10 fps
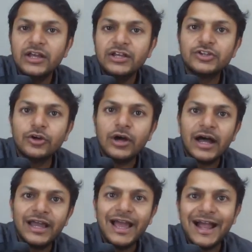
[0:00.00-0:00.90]
So
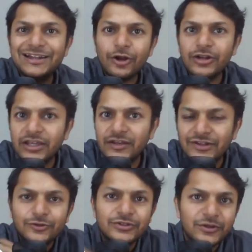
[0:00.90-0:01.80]
I had not
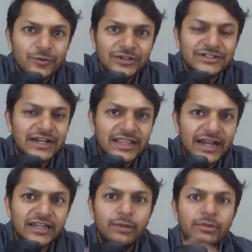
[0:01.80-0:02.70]
given those equations at
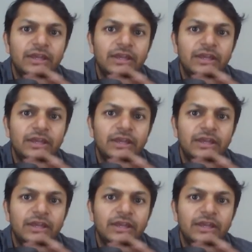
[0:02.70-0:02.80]
that time.